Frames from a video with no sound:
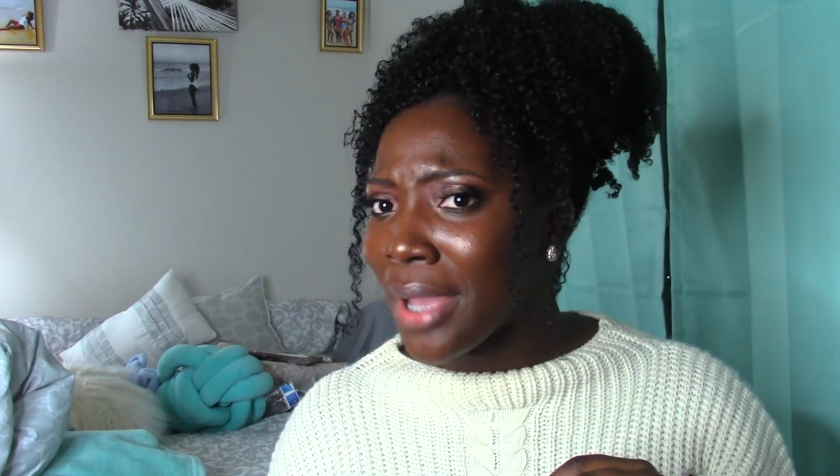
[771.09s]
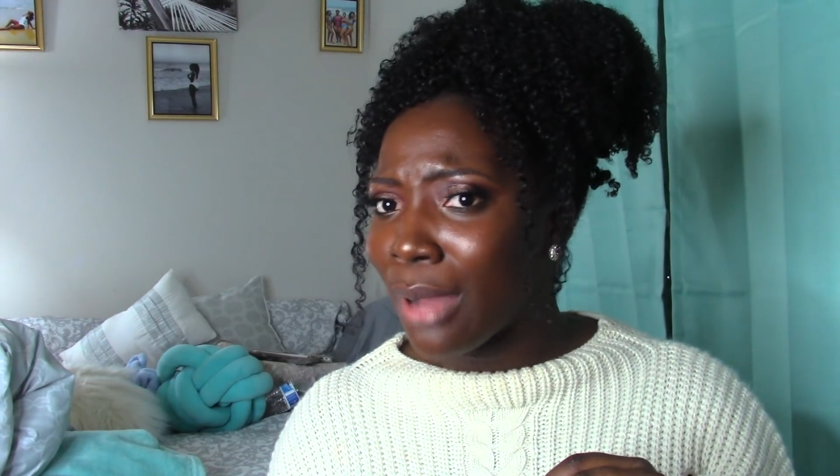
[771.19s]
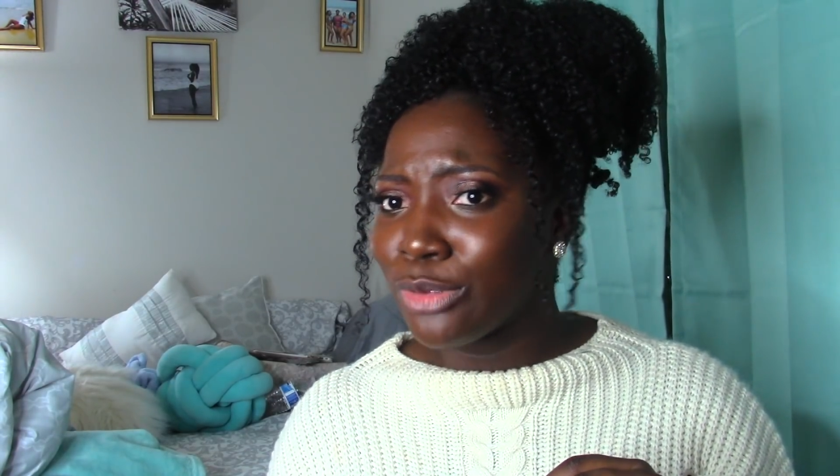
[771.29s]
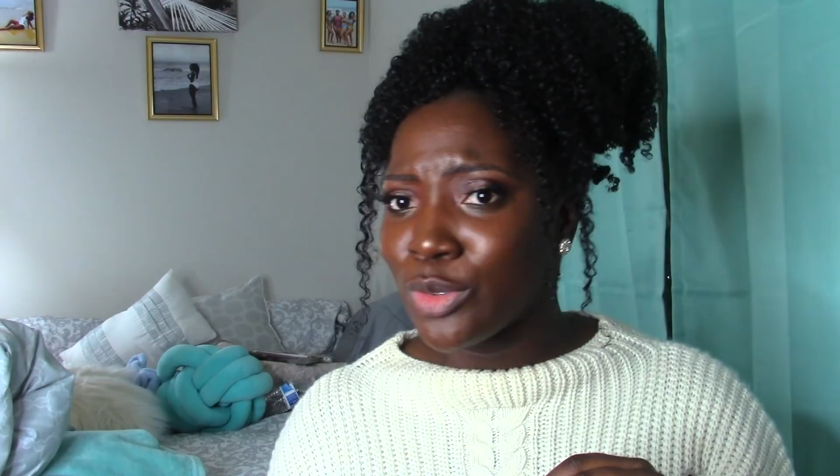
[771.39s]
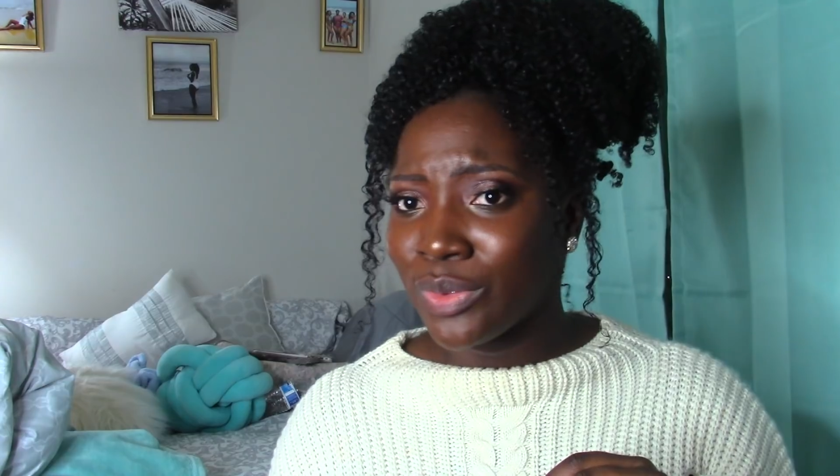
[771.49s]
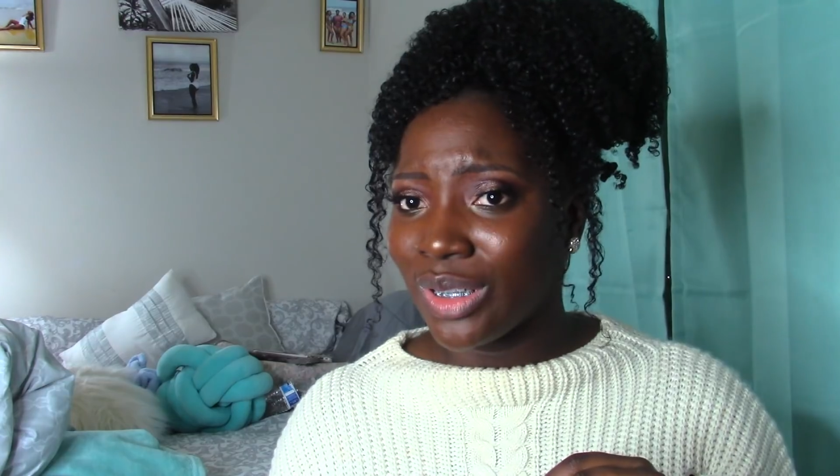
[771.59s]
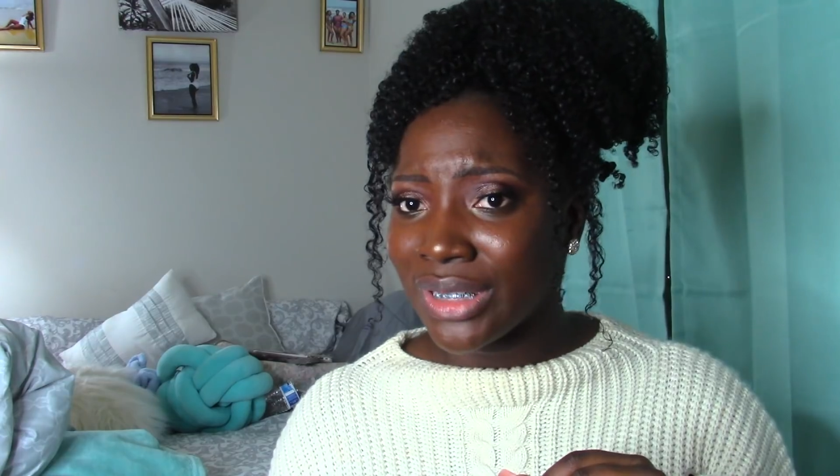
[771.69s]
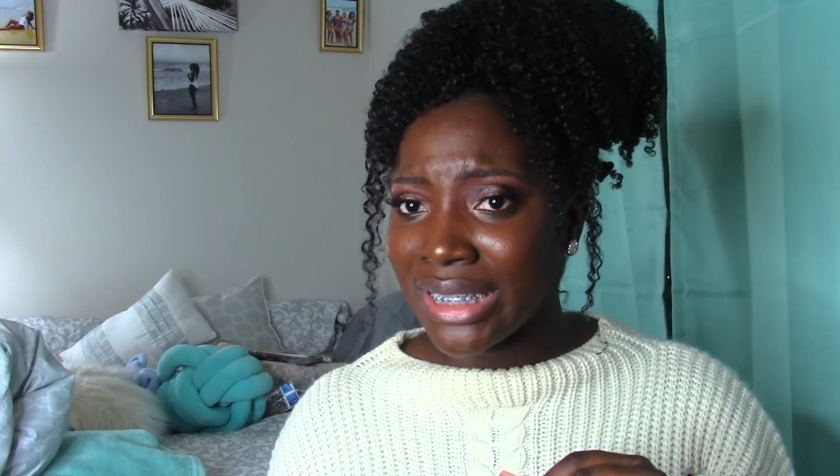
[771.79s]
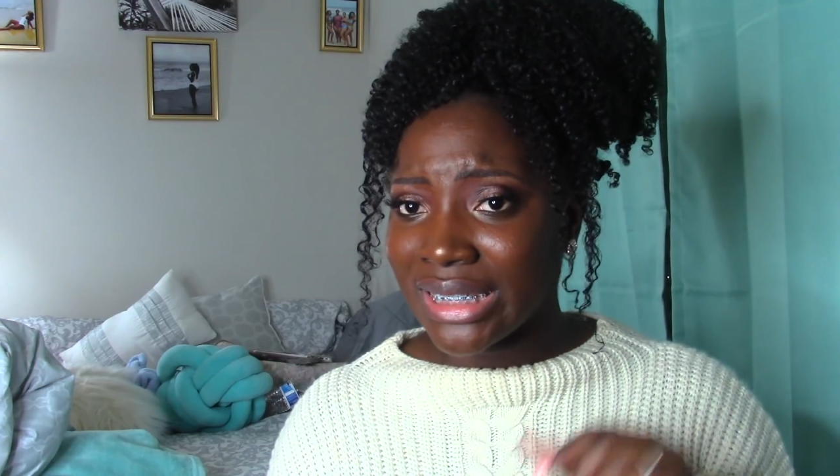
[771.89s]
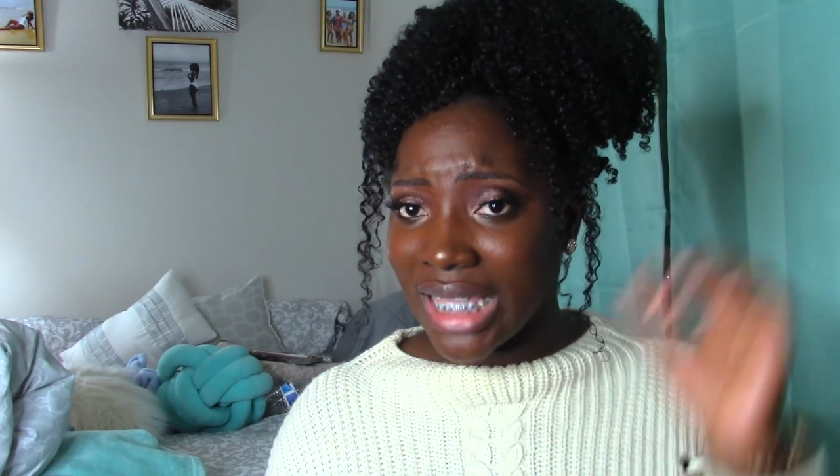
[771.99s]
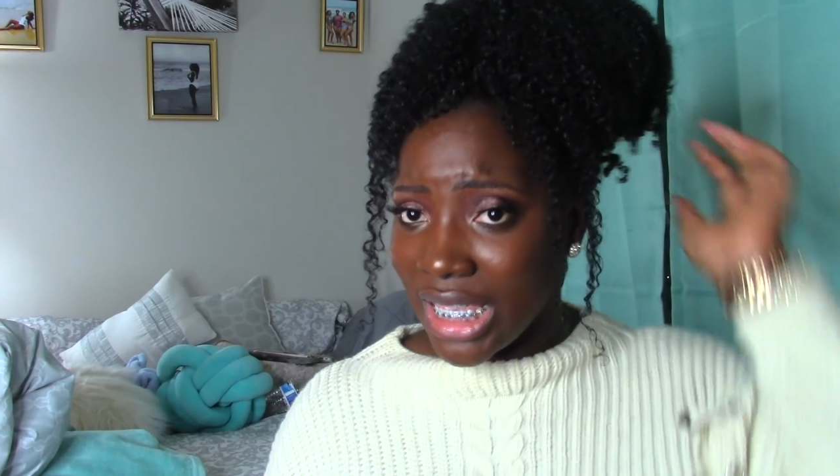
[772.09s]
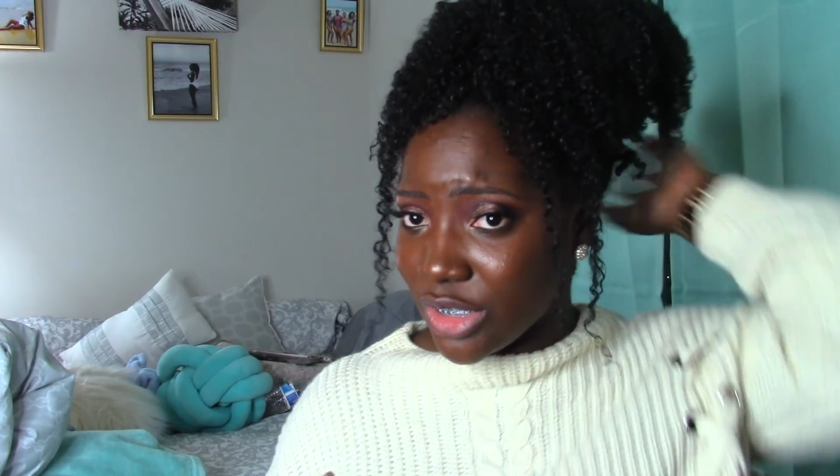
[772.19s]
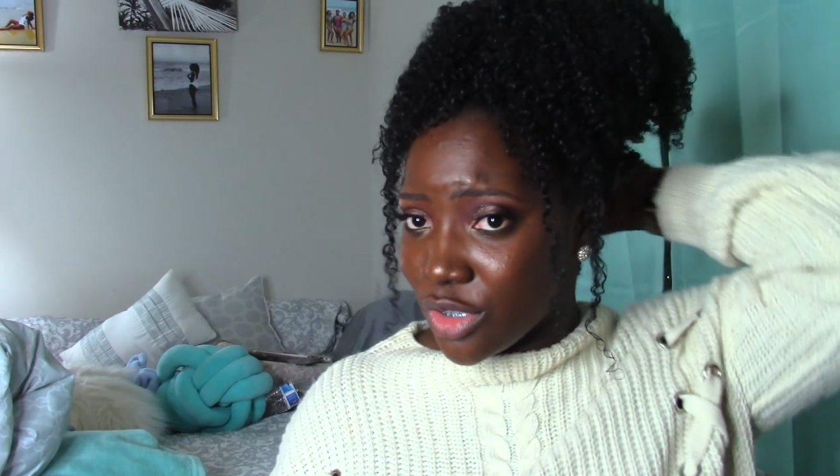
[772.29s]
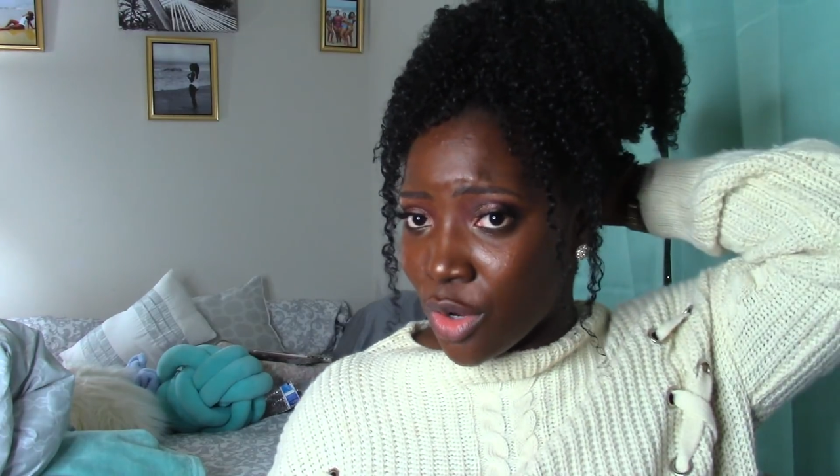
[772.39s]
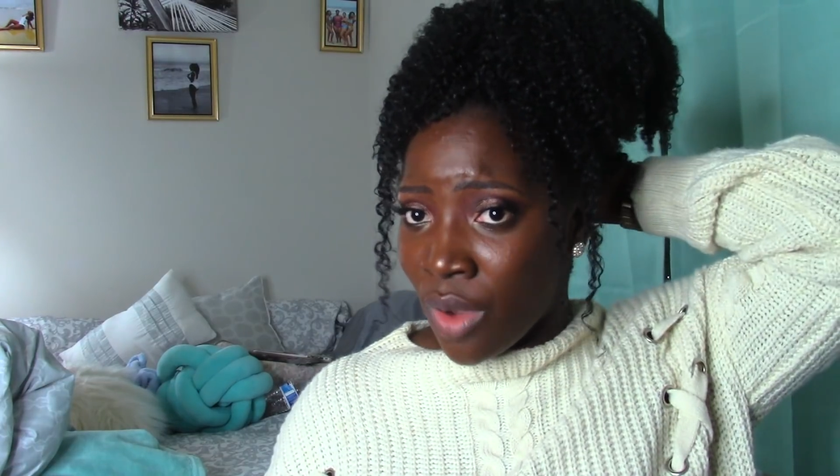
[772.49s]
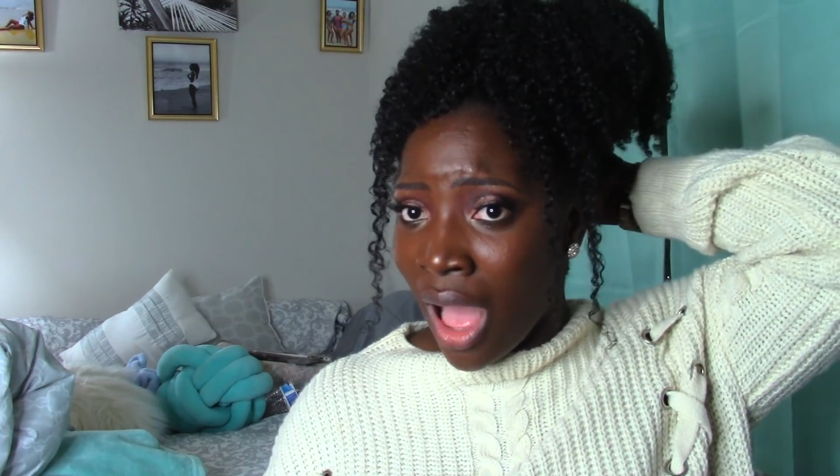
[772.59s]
I'm doing all these things, you know.